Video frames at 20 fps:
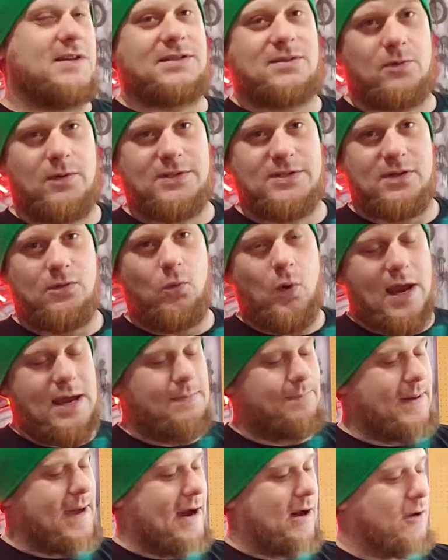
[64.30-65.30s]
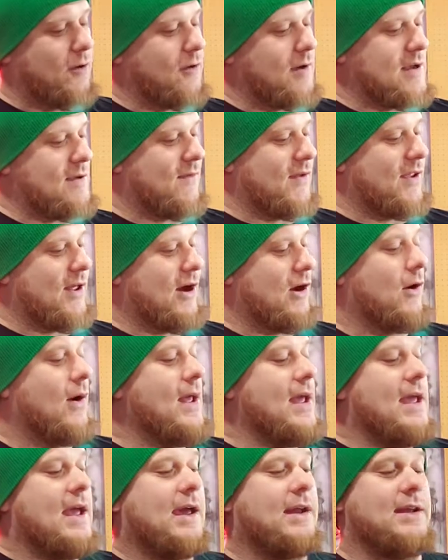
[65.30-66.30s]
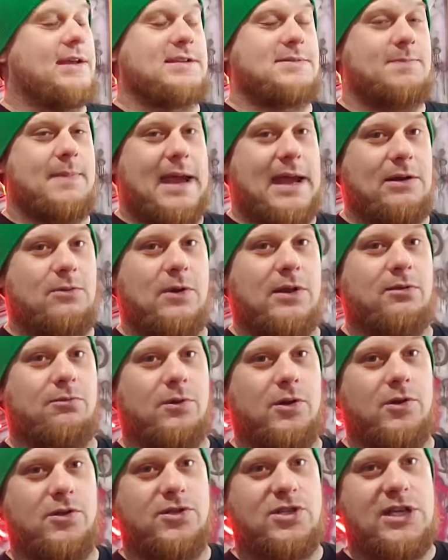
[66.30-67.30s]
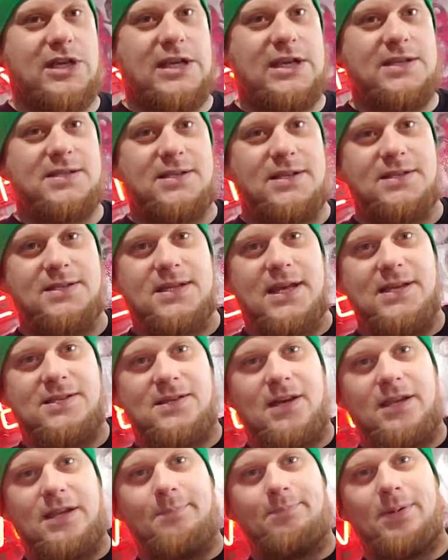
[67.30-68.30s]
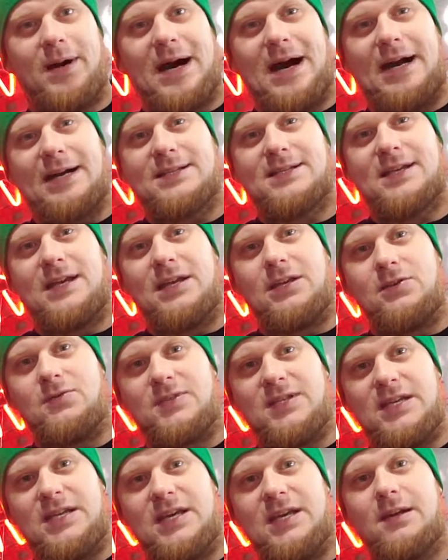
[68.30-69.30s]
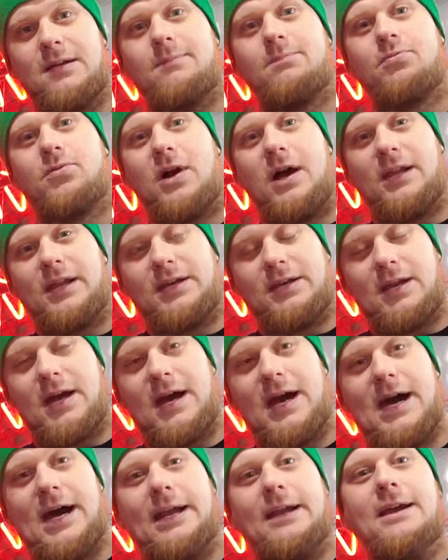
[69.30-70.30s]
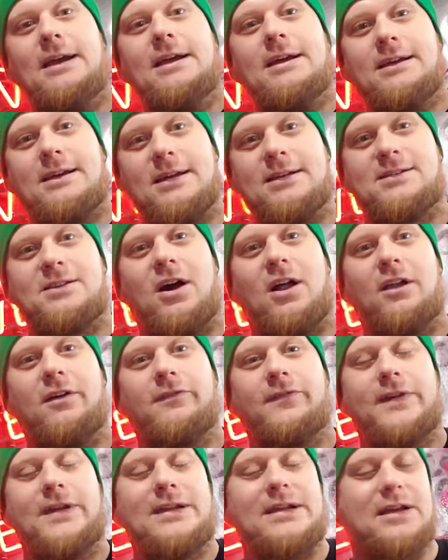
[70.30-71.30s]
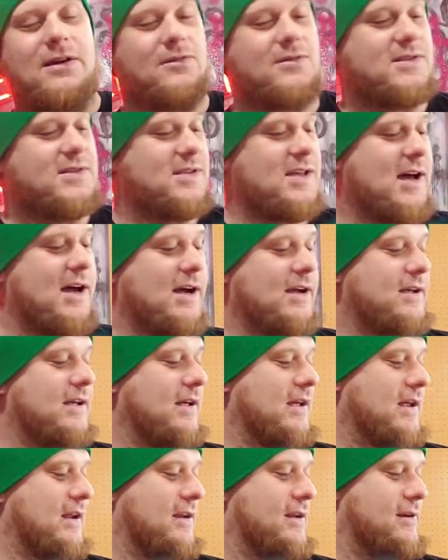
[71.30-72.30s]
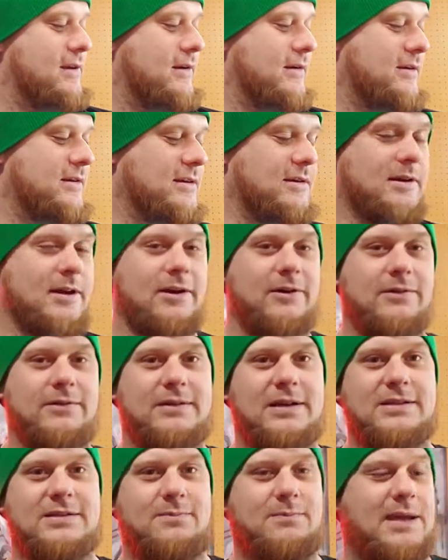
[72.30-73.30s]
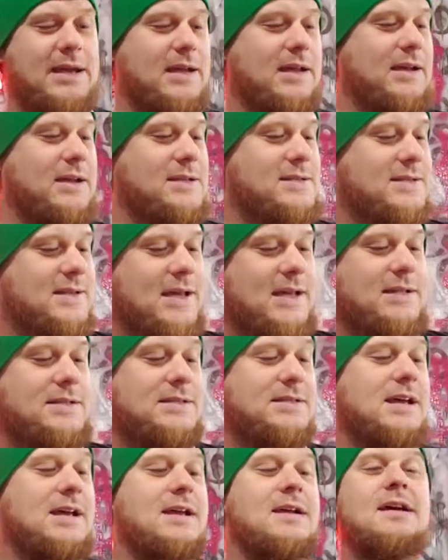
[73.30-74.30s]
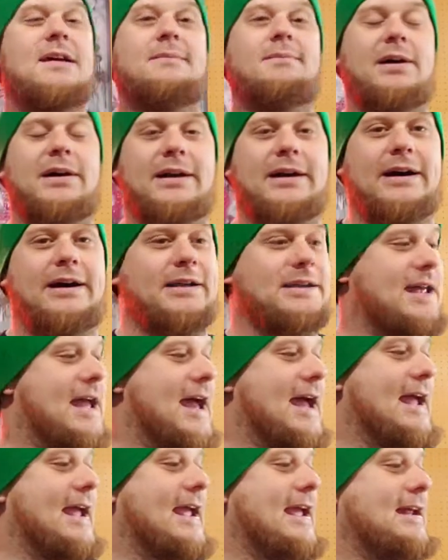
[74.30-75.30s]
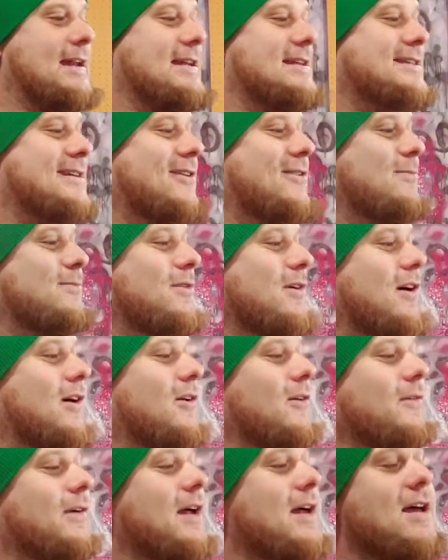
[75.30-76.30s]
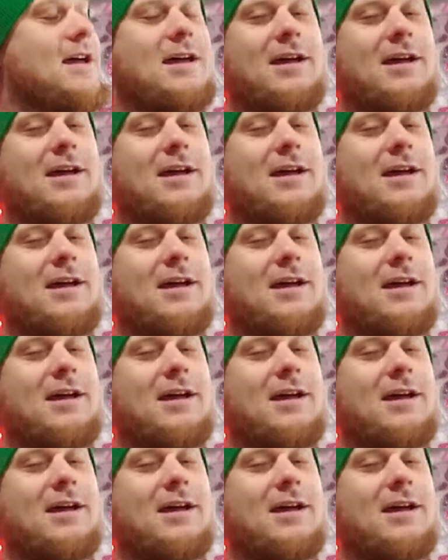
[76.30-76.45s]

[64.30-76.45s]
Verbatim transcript: This one's a white powder, even though it is made with real cheese. It says on the box, can you see it? Probably not because all our videos suck and, you know, it doesn't make any sense. But, uh, yeah, Annie's homegrown.